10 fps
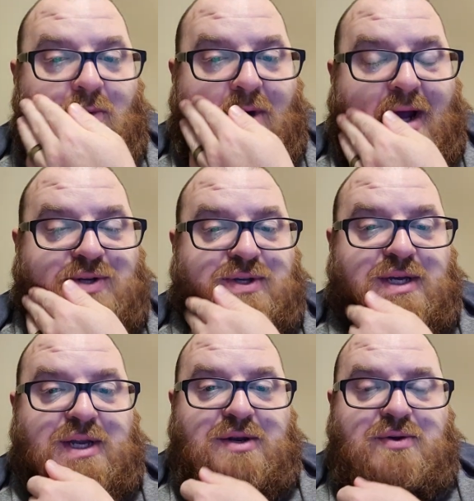we're actually
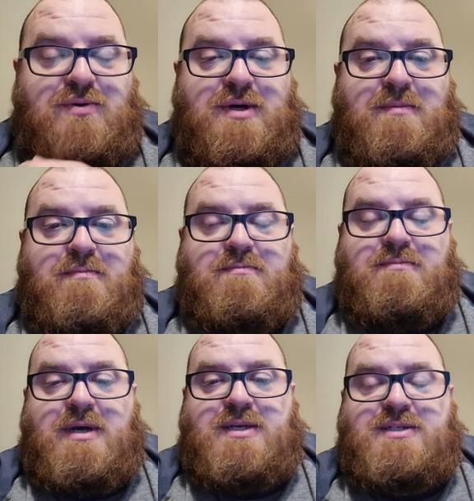going to do
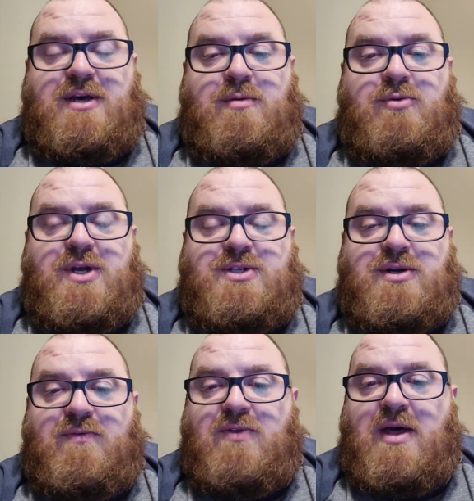a
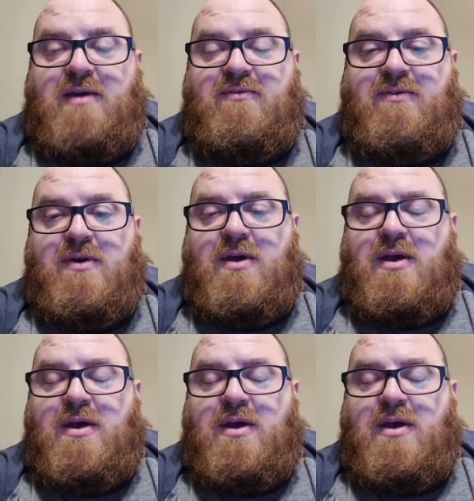celebration of life